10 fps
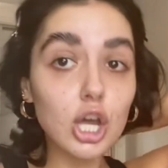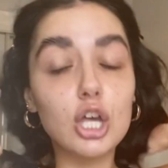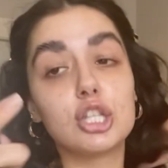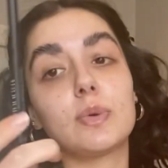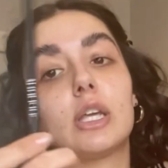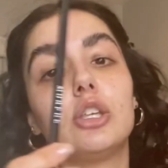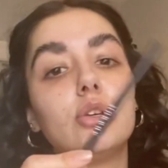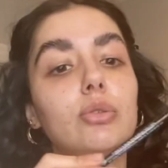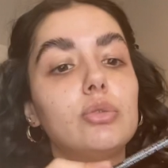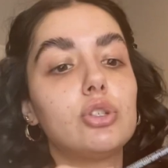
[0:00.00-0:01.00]
So I
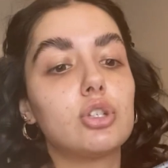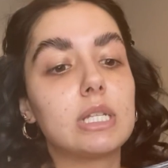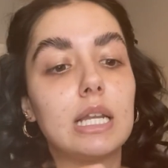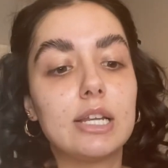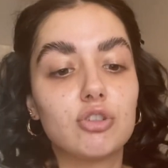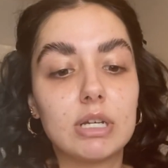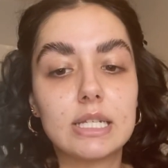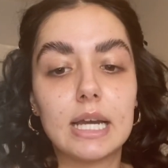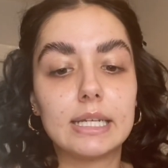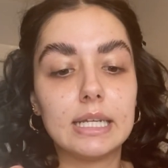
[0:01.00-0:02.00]
use just literally a
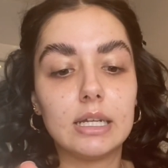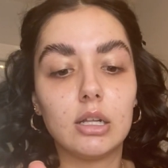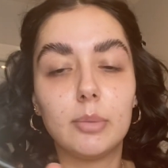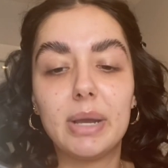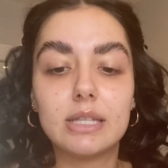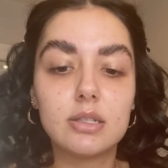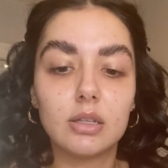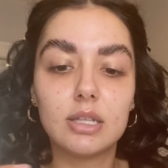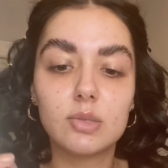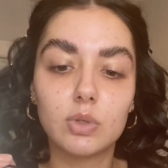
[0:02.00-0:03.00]
tiny little pencil.
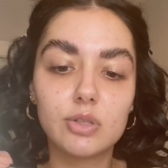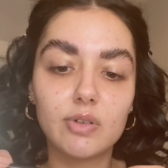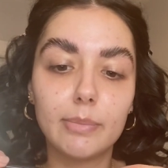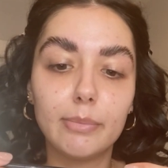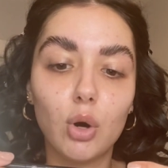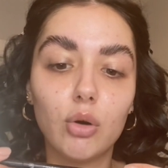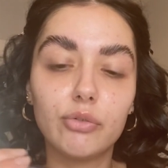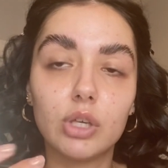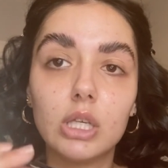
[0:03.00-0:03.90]
This one's from Morphe.